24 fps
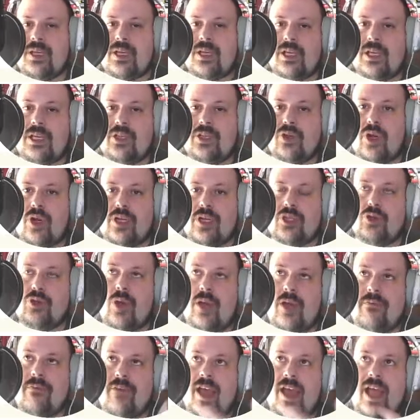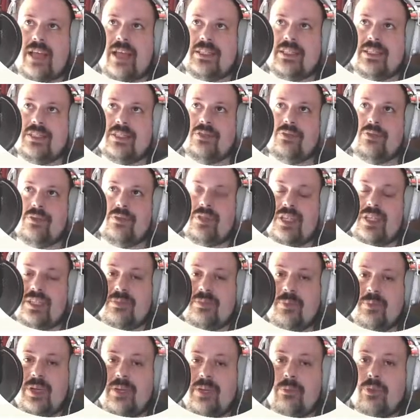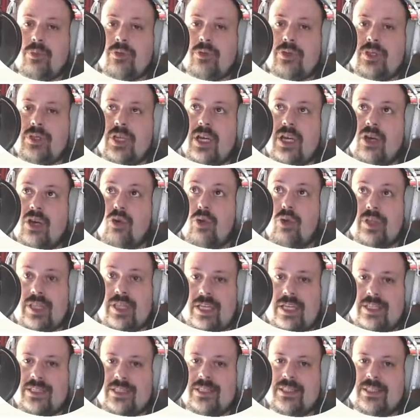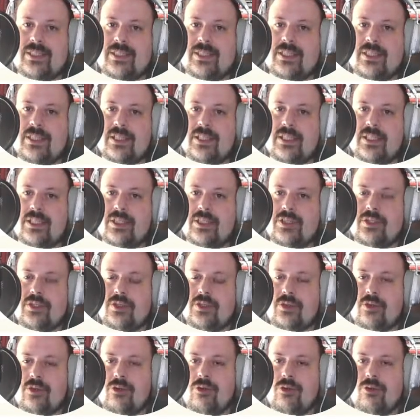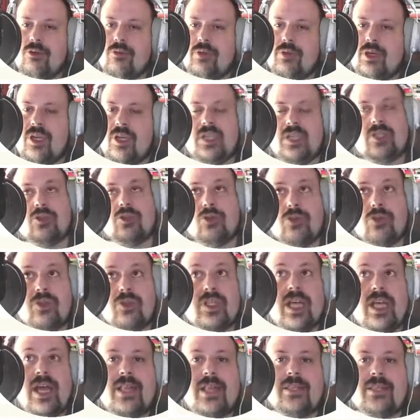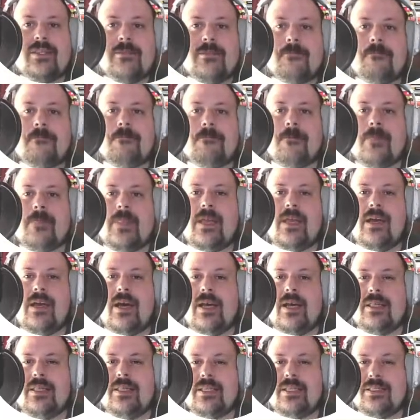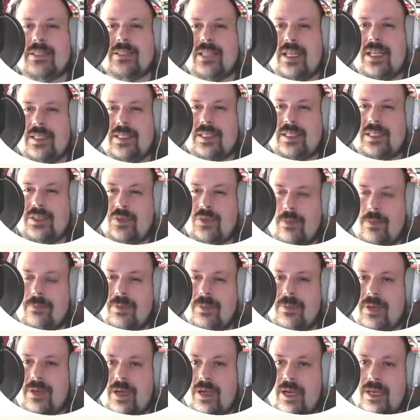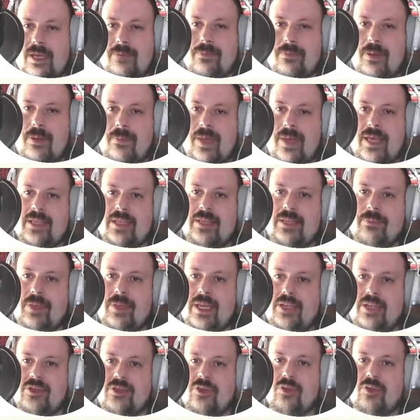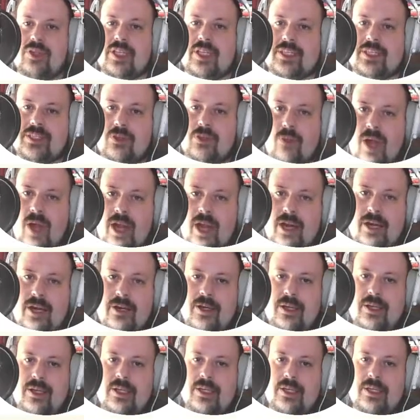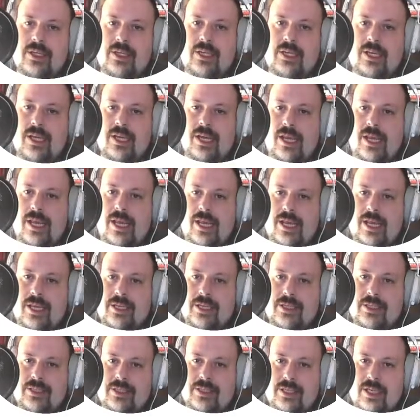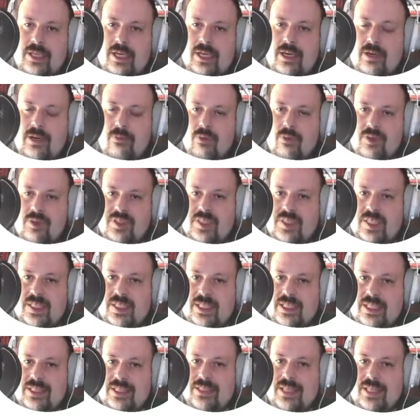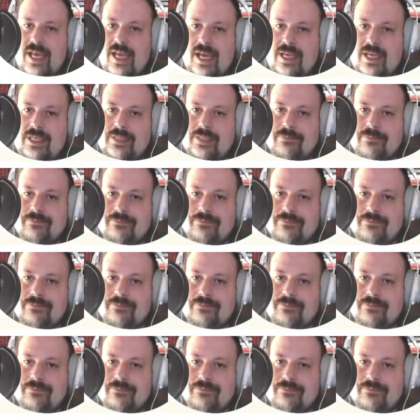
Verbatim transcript: in order to have access to the Spring Boot uh, context. So in order to do that, uh, this class needs to uh, implement application context aware. And uh, once it does that,